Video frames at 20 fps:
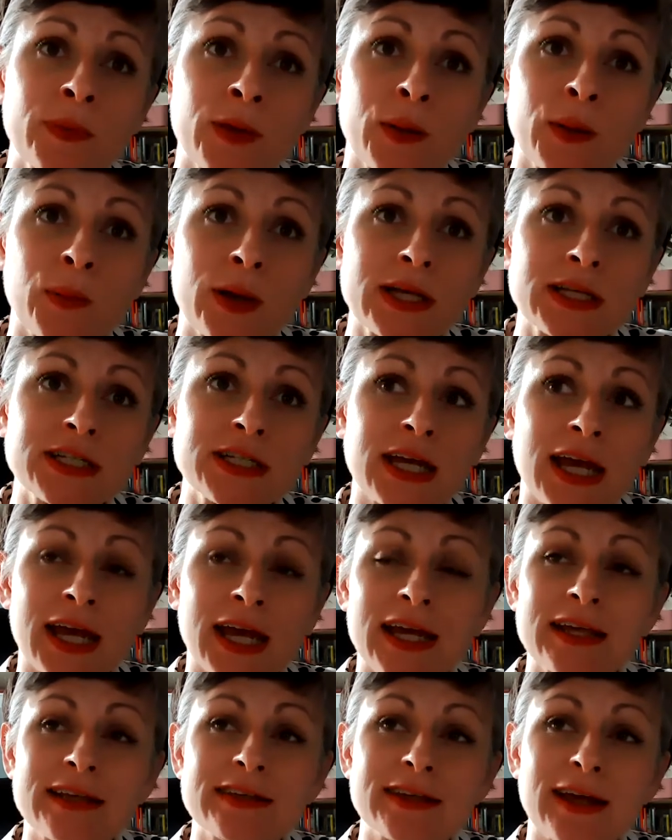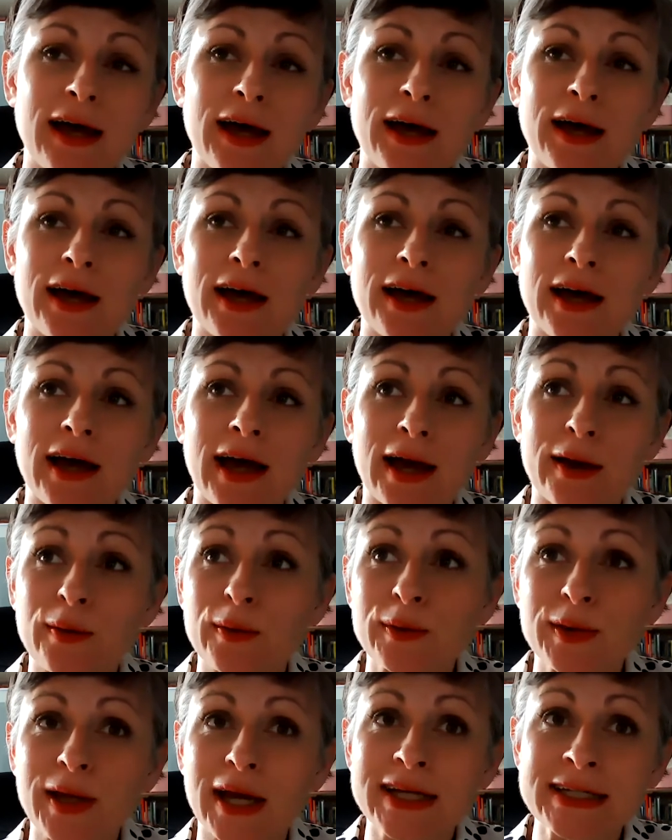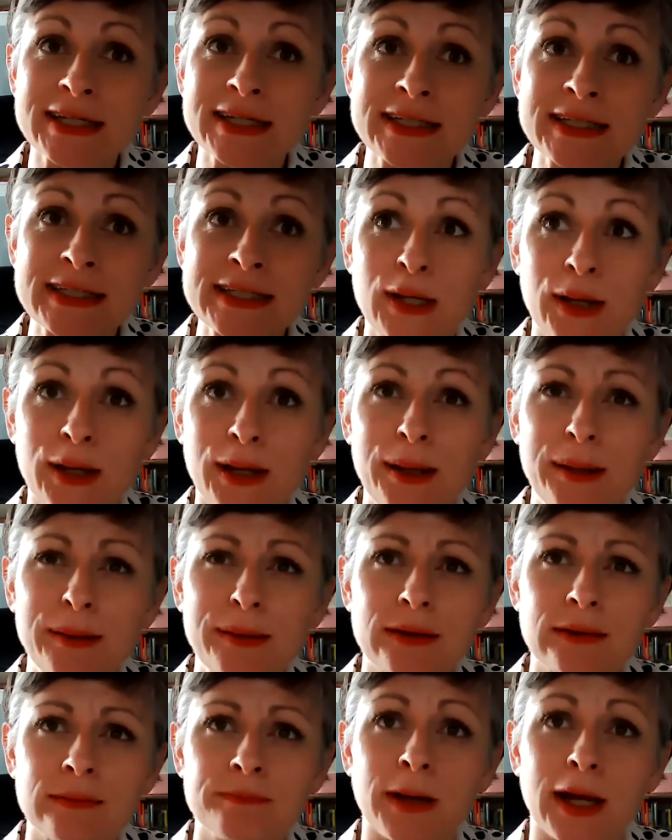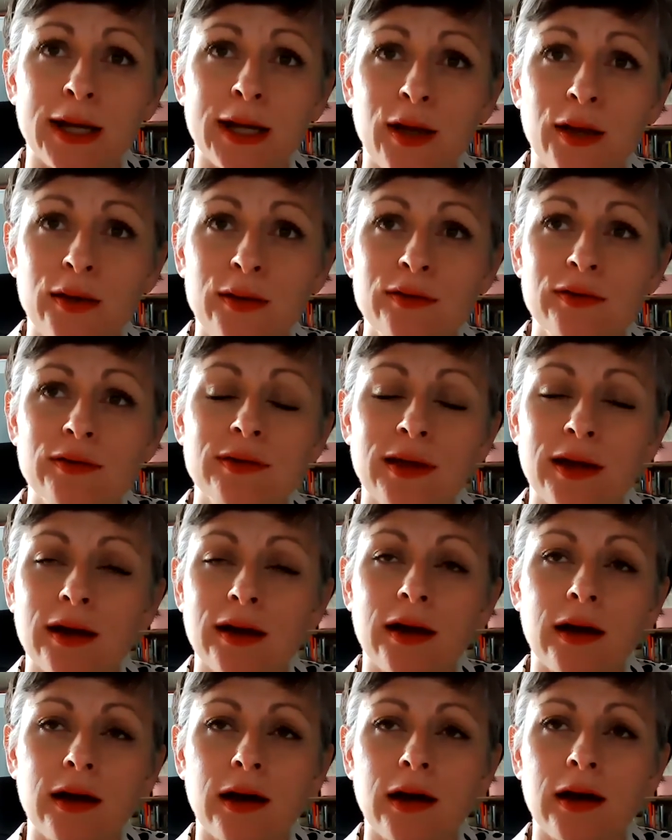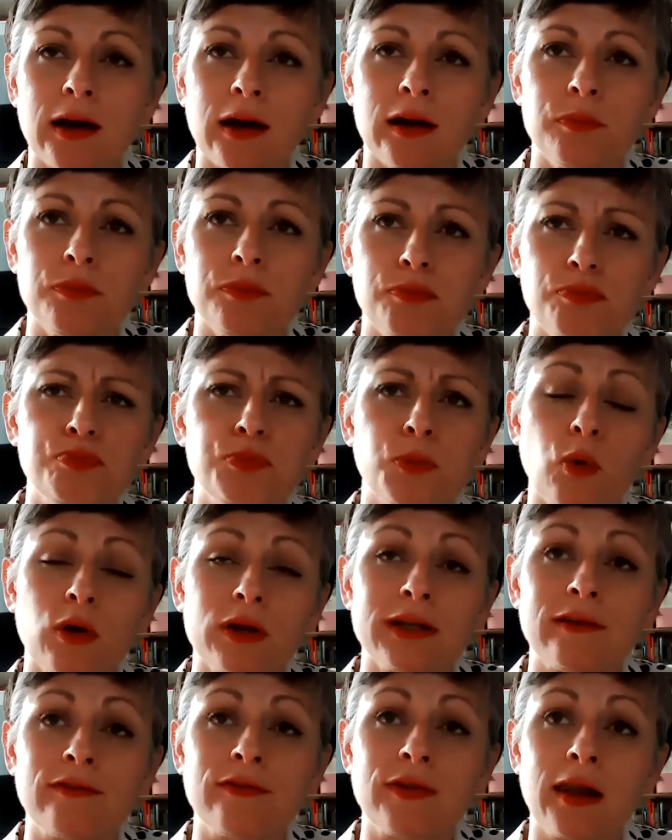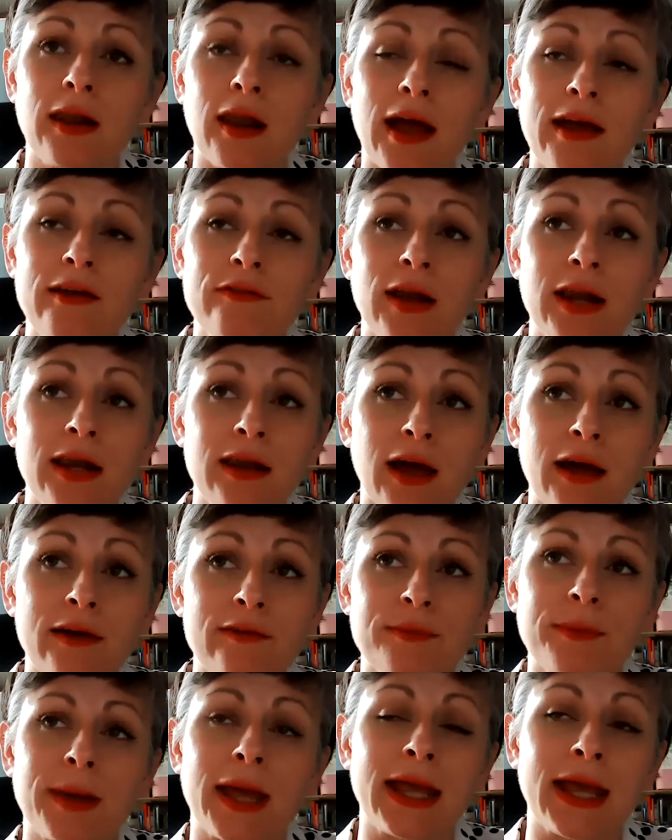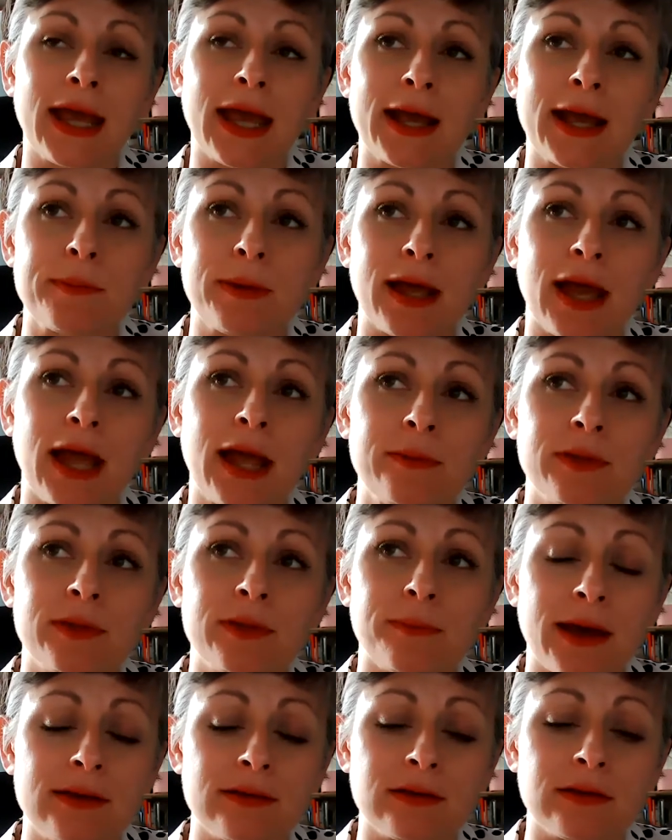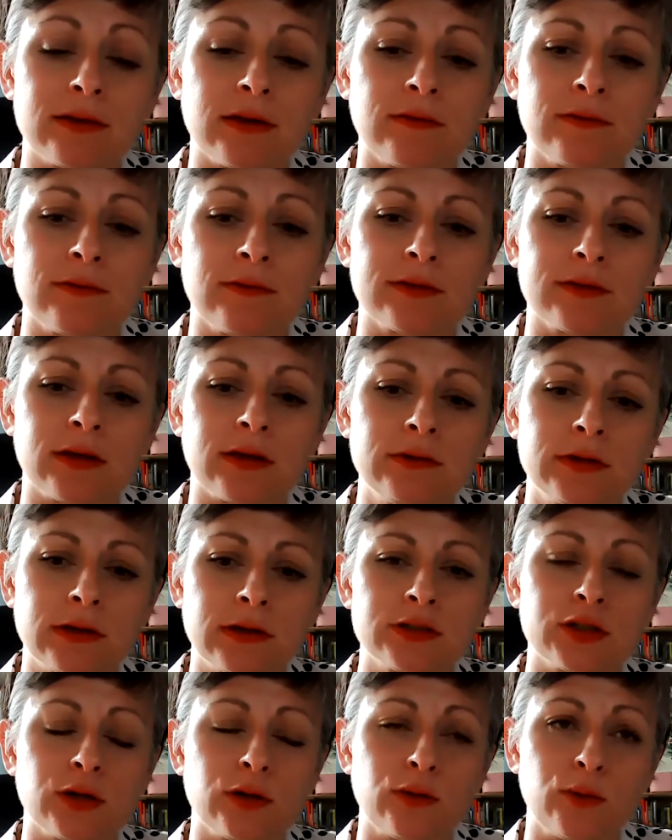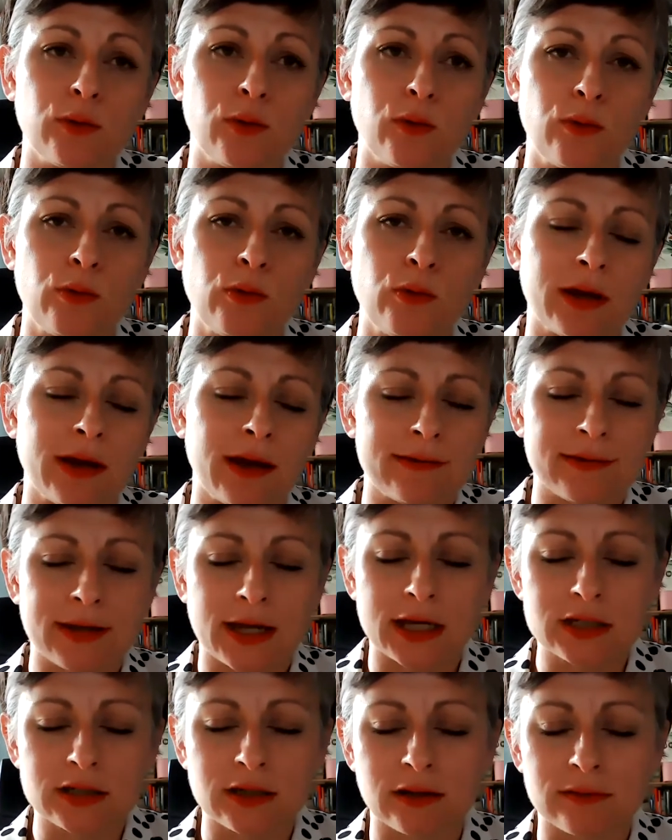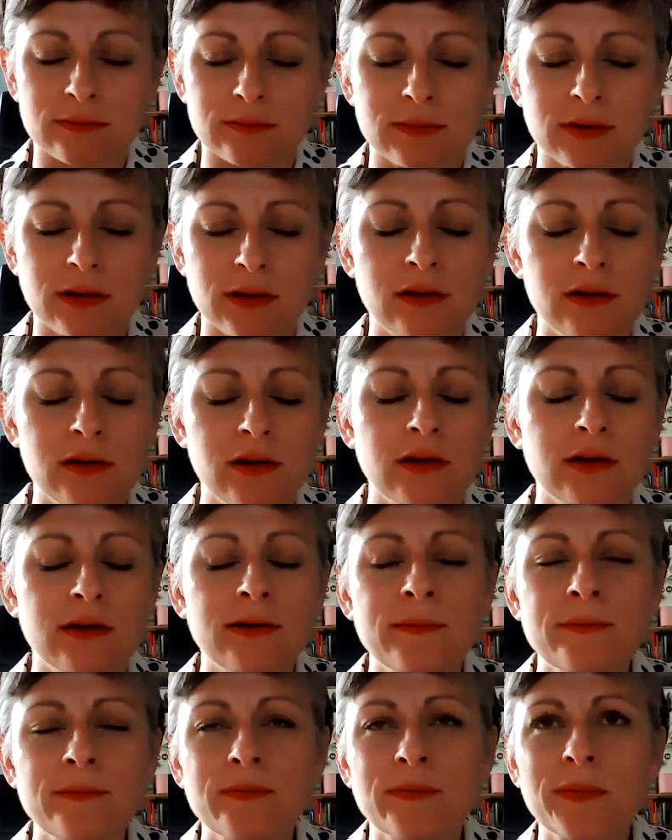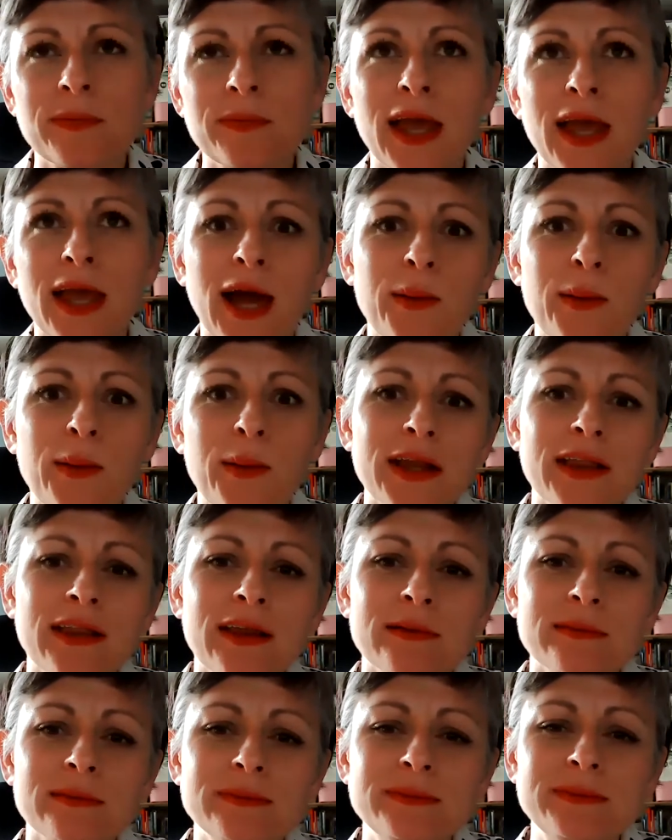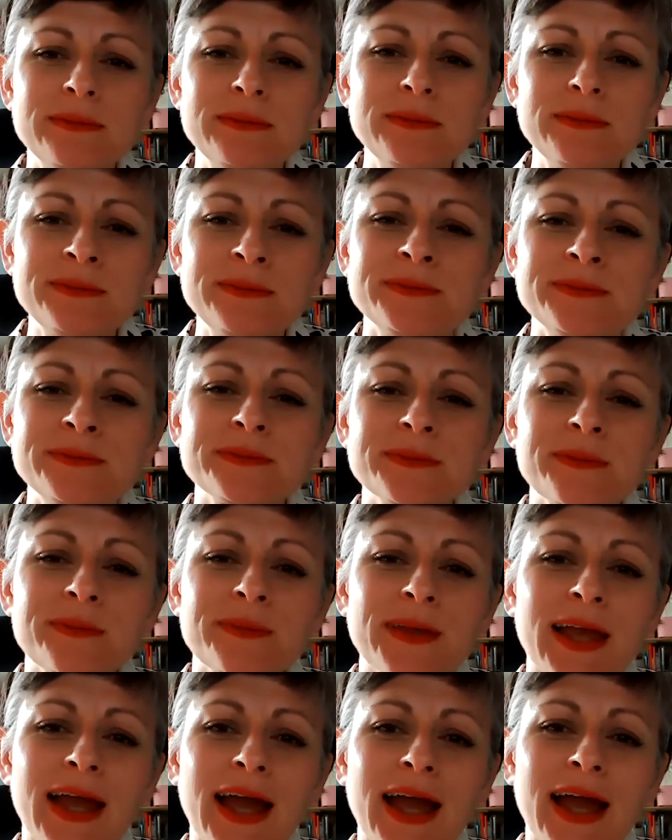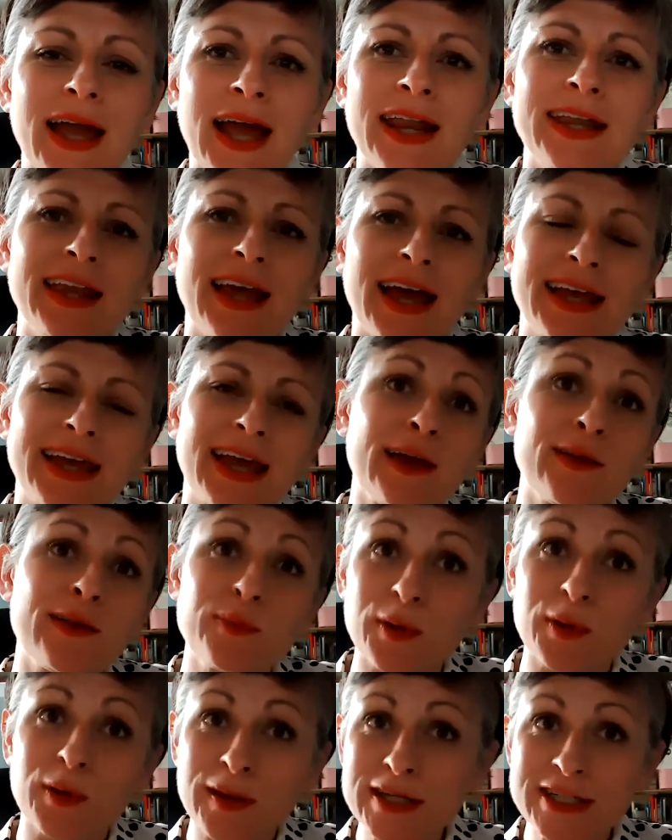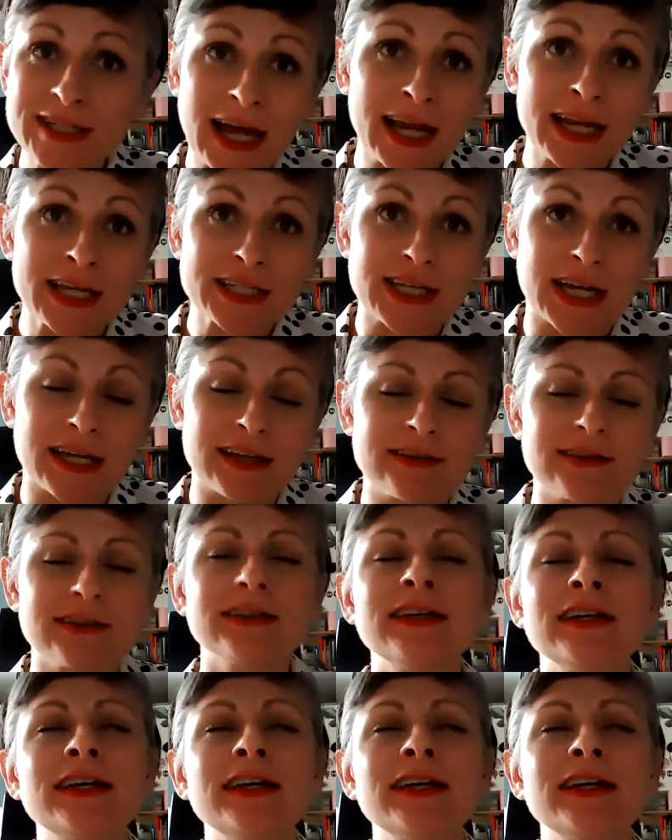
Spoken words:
which is, hang on, I just need to look at my notes. What if life and life making became the basis of social organisation? And one of the, I guess one of the challenges